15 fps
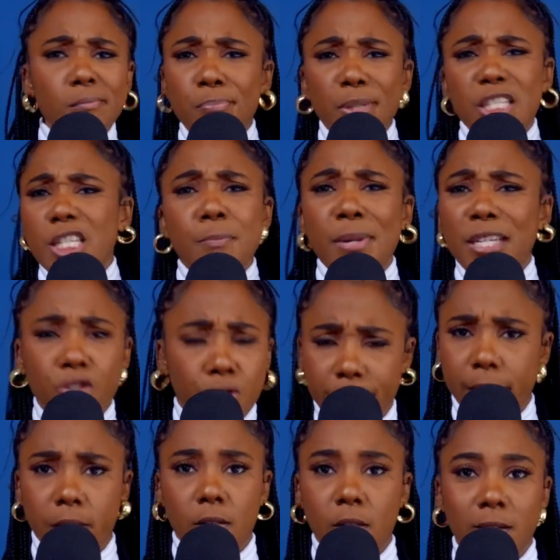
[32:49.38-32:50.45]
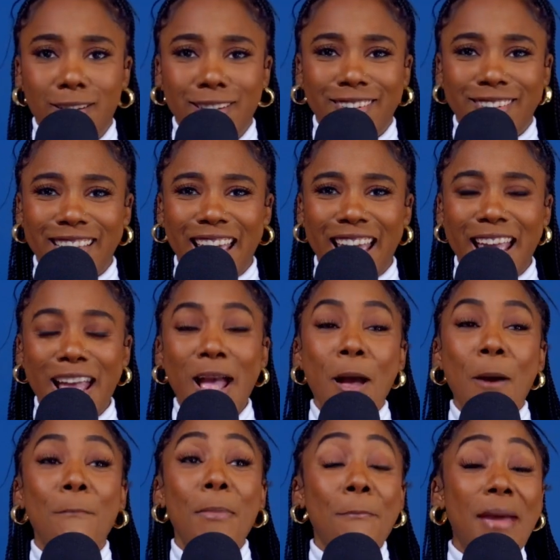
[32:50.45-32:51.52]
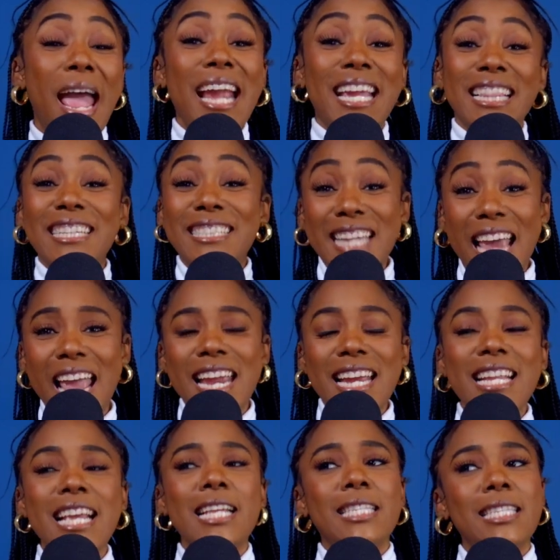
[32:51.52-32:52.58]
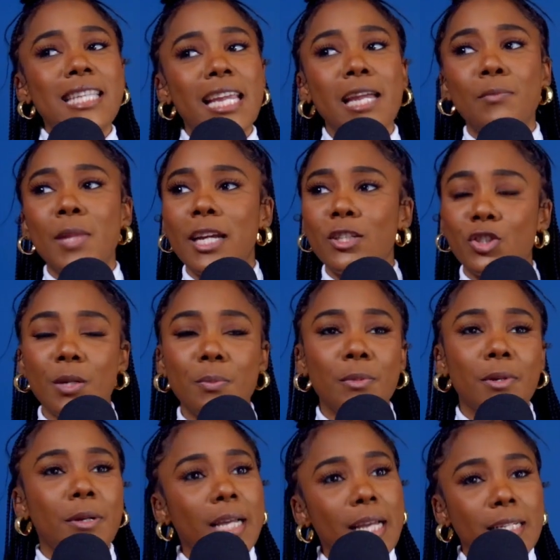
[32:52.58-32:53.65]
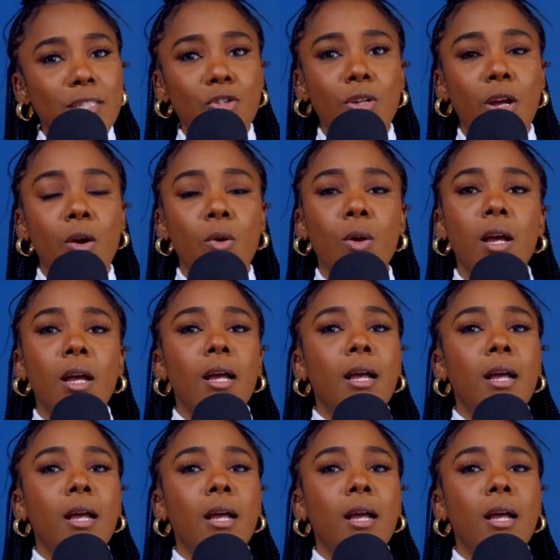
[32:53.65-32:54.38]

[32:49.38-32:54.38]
Bitches been tricking, okay? But back in the day, it didn't seem like tripping because, you know,